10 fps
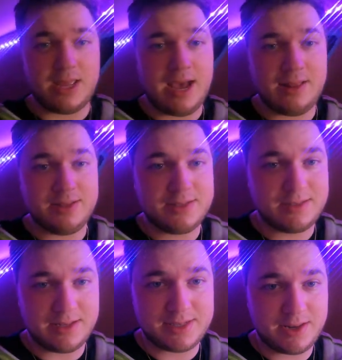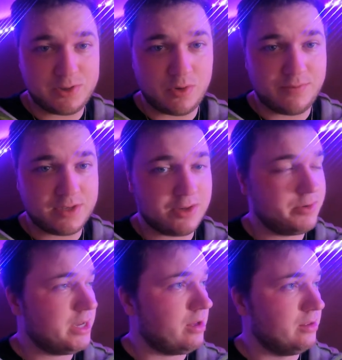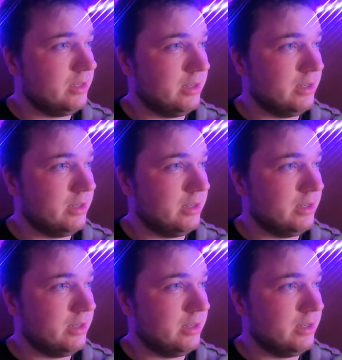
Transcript: Yeah, let's let's get a tour of this hotel.